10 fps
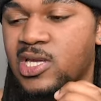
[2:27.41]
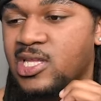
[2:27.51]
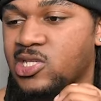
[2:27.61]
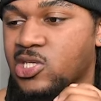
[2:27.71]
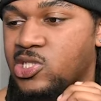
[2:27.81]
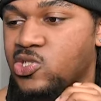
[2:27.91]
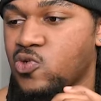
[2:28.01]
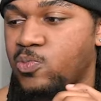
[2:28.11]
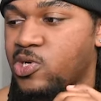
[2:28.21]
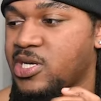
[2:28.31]
into
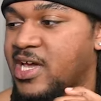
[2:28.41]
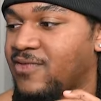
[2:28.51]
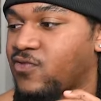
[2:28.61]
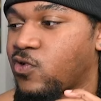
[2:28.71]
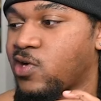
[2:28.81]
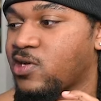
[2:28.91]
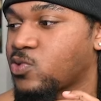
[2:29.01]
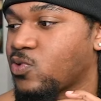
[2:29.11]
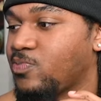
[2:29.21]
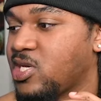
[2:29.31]
super depth, or
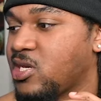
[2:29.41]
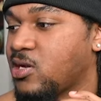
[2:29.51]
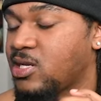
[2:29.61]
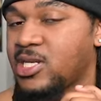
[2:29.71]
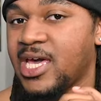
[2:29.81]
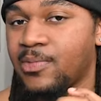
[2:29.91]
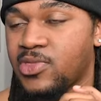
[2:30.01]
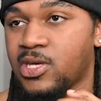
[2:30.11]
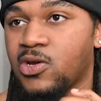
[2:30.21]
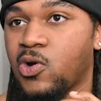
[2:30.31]
else we'll be
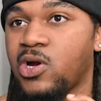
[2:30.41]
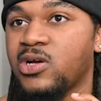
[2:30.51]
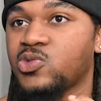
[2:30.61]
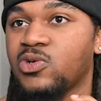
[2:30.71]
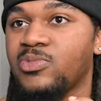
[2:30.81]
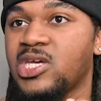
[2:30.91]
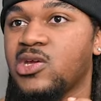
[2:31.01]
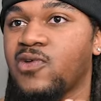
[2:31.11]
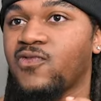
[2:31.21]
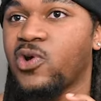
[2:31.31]

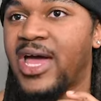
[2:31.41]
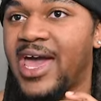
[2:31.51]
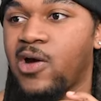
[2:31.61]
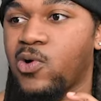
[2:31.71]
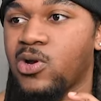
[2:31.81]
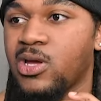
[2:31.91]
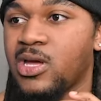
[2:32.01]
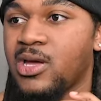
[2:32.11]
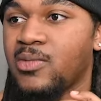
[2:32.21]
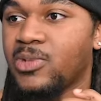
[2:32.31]
here for an hour.
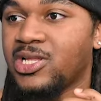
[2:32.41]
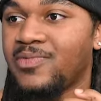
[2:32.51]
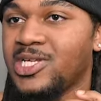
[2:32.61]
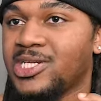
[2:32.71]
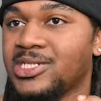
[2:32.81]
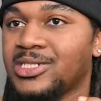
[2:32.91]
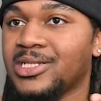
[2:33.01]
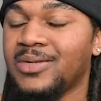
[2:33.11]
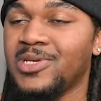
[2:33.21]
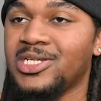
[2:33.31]
But let me
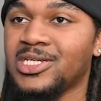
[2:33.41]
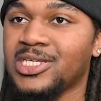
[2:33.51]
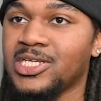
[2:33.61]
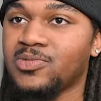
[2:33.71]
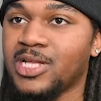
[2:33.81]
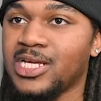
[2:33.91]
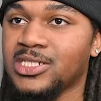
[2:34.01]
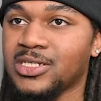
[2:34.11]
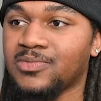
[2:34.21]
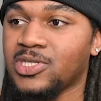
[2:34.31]
just explain
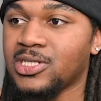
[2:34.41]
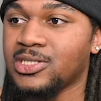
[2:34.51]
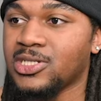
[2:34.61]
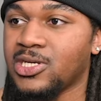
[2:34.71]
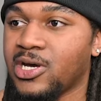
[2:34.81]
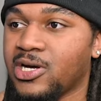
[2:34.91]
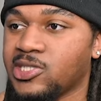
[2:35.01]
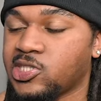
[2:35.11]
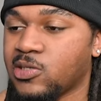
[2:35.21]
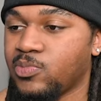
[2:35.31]
something to y'all
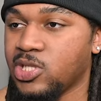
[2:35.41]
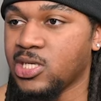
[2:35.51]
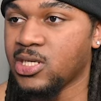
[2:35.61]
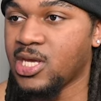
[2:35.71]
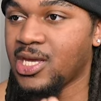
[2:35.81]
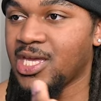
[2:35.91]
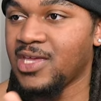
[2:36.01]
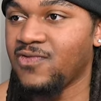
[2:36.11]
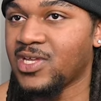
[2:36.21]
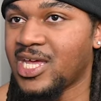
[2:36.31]
simply.
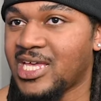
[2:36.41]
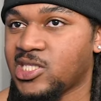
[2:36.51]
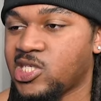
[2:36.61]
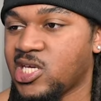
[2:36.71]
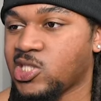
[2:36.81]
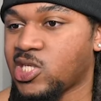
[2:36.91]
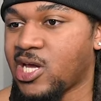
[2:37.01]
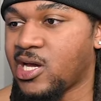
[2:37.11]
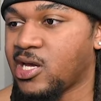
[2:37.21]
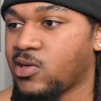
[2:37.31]
Even at
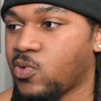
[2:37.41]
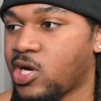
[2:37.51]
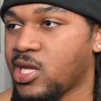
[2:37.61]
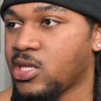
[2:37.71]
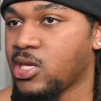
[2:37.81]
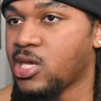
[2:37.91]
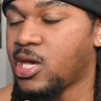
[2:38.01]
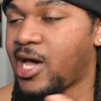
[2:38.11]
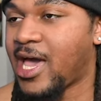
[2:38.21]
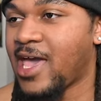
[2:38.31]
6'9", right?
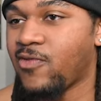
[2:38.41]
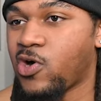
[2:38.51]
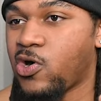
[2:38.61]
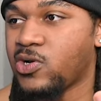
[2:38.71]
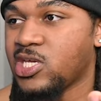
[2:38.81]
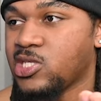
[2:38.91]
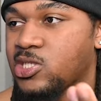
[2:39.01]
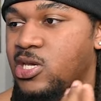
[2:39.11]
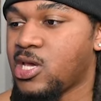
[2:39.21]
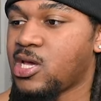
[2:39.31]
I have all these.
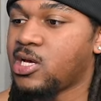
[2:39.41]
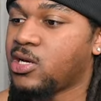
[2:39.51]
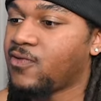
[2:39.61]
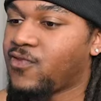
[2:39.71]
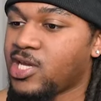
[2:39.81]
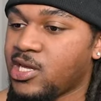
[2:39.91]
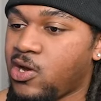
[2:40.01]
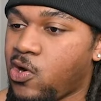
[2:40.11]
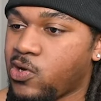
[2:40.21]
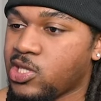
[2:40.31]
Forget
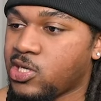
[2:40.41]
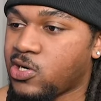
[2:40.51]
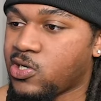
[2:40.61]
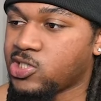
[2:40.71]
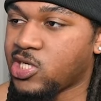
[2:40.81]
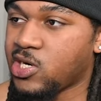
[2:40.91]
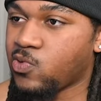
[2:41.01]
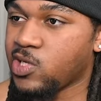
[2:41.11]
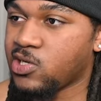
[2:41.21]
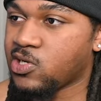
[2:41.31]
all the cards that are
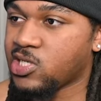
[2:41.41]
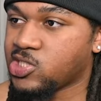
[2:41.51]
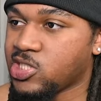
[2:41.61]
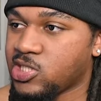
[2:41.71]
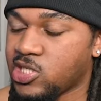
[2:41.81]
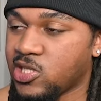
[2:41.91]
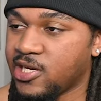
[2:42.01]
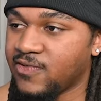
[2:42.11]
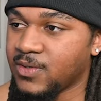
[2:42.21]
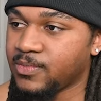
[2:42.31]
weaker than
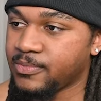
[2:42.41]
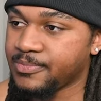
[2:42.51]
6'11".